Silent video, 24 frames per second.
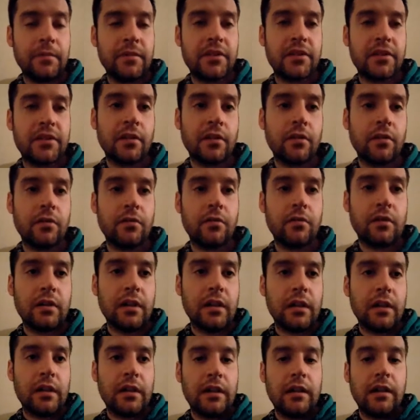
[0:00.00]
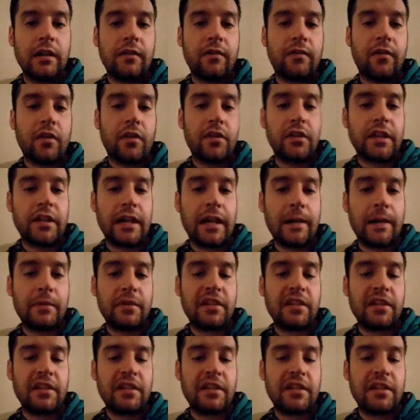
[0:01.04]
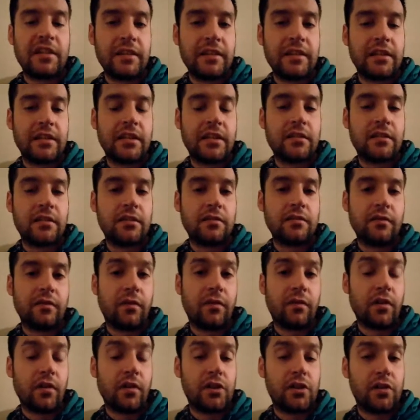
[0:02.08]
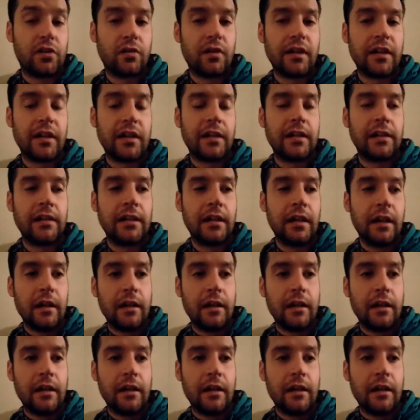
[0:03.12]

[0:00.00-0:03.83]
So, for time and space for a tree,